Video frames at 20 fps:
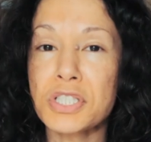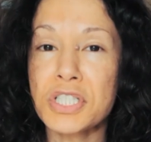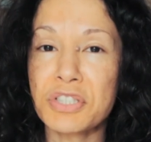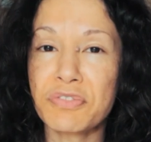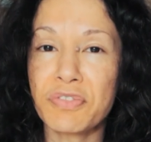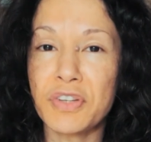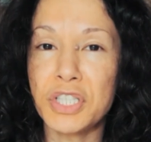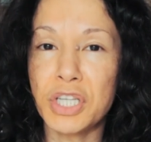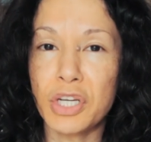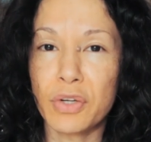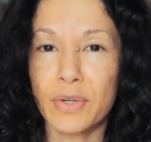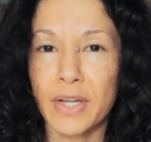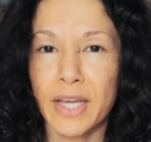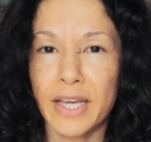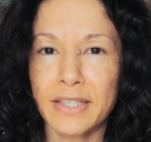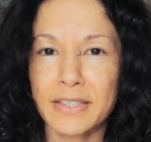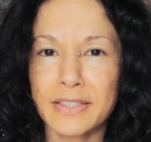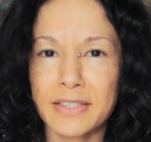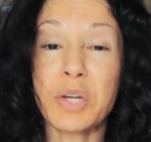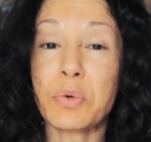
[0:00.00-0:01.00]
this video
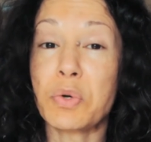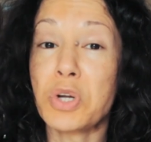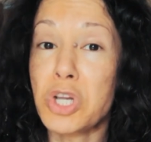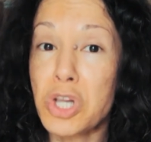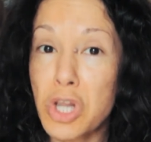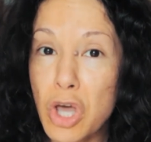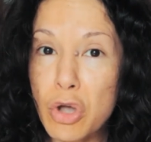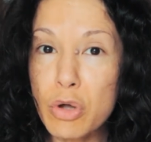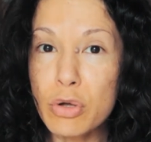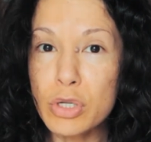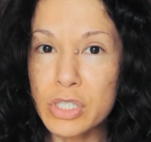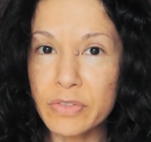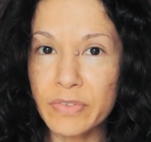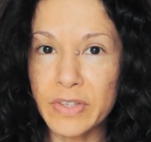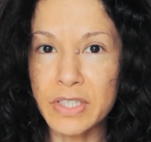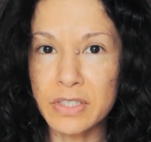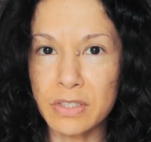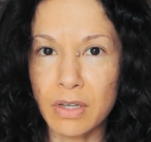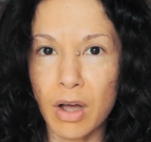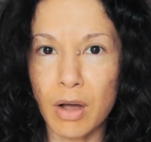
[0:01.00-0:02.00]
next. There are loads of
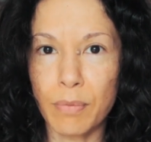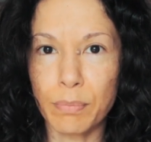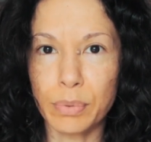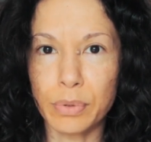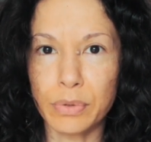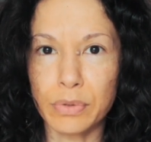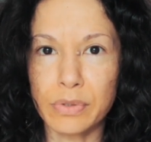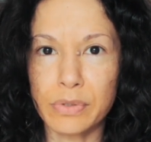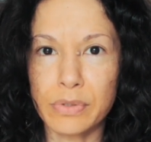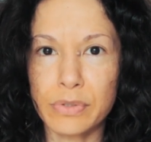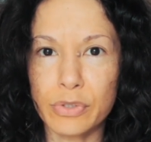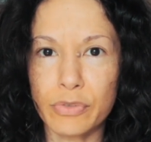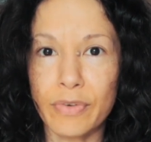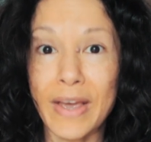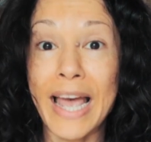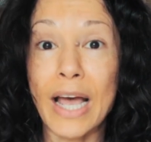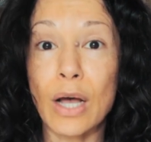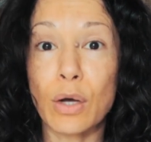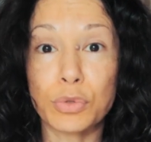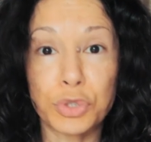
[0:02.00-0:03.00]
examples of
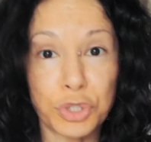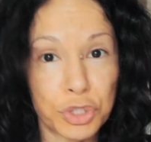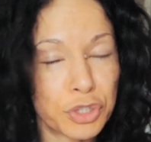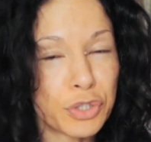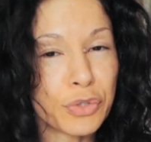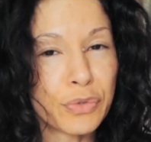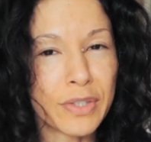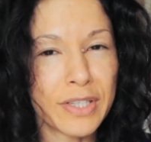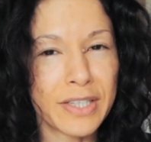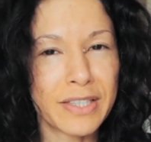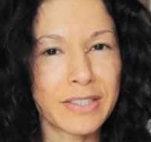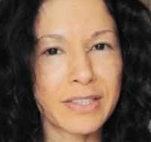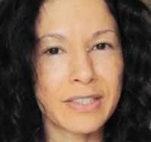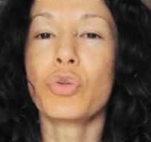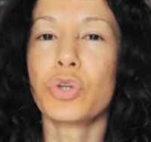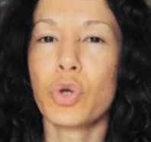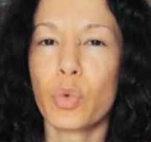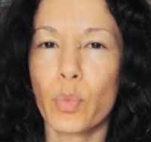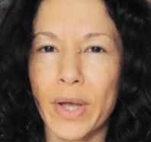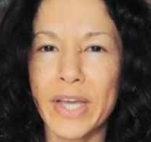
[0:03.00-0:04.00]
how to do this
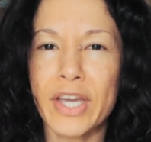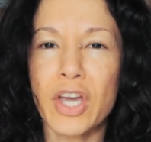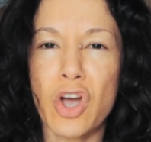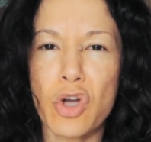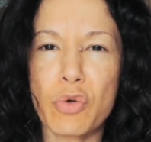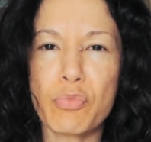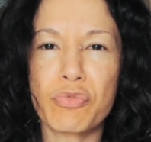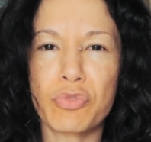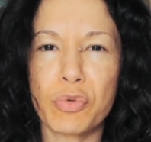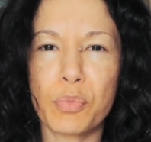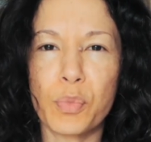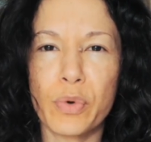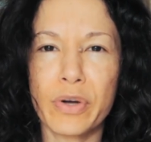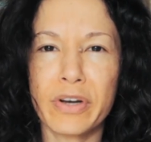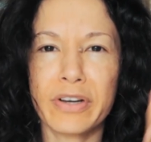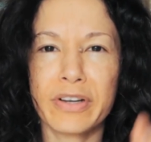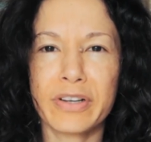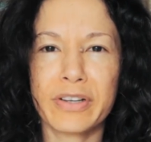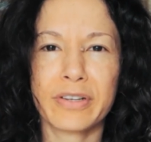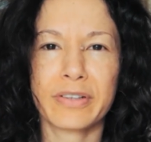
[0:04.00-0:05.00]
on your way home from
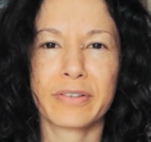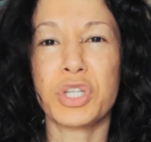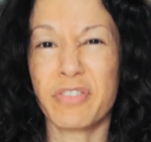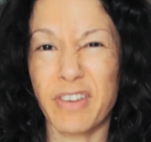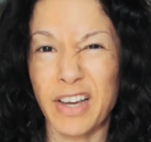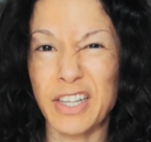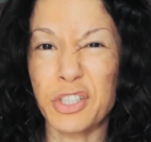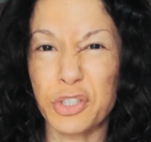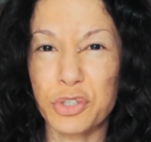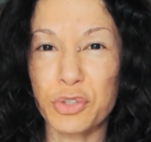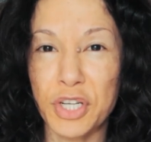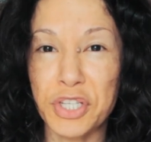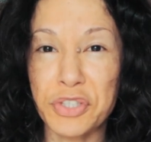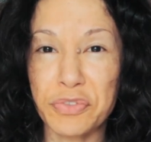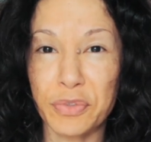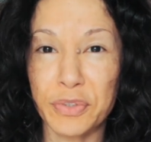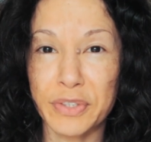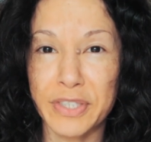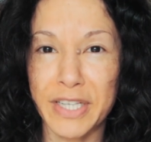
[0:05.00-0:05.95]
work when you've had a stressful